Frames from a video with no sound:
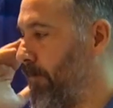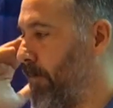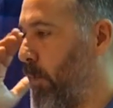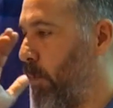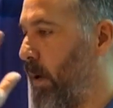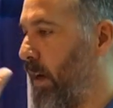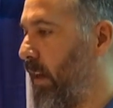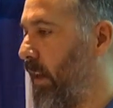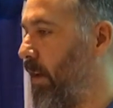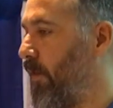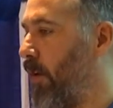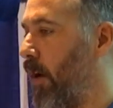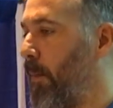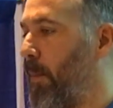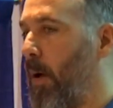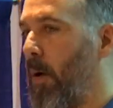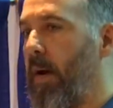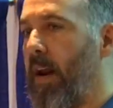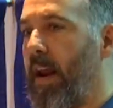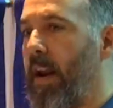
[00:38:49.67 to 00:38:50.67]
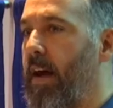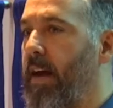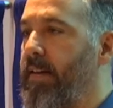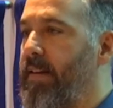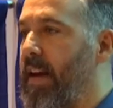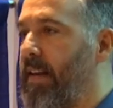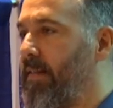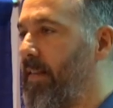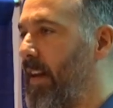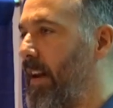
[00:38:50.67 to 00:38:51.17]
We'd leave our boat at a
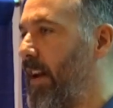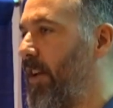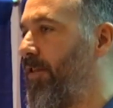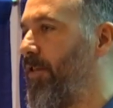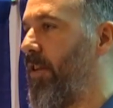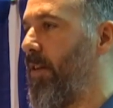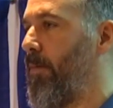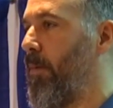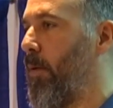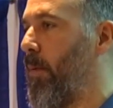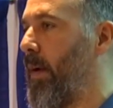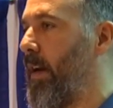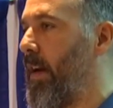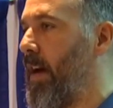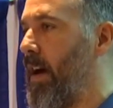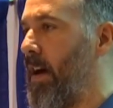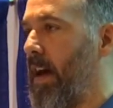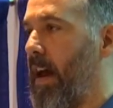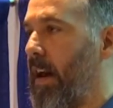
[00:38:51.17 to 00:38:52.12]
destination marina